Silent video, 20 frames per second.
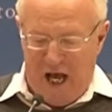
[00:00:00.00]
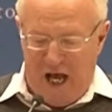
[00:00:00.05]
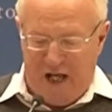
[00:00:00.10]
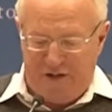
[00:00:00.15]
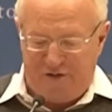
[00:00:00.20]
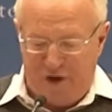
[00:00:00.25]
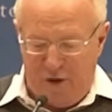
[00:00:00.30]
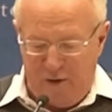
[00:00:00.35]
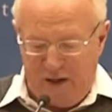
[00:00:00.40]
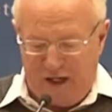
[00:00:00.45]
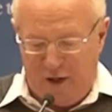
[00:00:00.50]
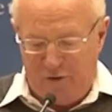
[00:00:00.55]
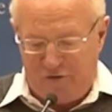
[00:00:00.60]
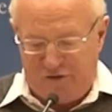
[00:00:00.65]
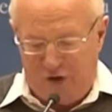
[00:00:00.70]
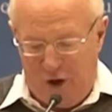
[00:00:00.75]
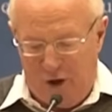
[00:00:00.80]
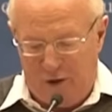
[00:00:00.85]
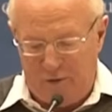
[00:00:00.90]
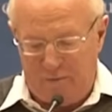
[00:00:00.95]
And so he
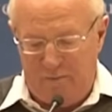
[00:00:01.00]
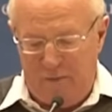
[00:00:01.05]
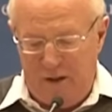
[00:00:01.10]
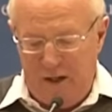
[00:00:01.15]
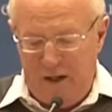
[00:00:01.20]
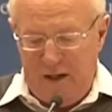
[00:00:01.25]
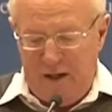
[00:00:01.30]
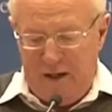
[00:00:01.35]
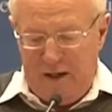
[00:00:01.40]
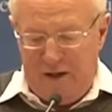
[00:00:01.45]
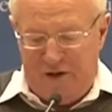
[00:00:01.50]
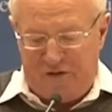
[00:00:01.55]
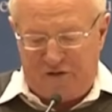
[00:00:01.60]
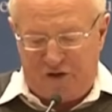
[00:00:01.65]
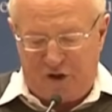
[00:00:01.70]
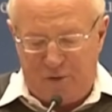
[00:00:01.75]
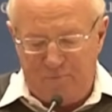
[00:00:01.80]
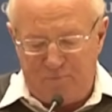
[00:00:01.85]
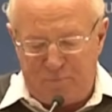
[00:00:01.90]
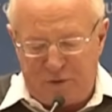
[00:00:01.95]
goes on, there's
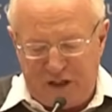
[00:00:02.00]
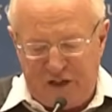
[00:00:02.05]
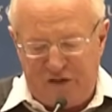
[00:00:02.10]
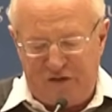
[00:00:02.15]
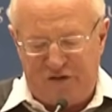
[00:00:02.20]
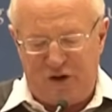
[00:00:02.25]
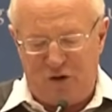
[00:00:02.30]
a complete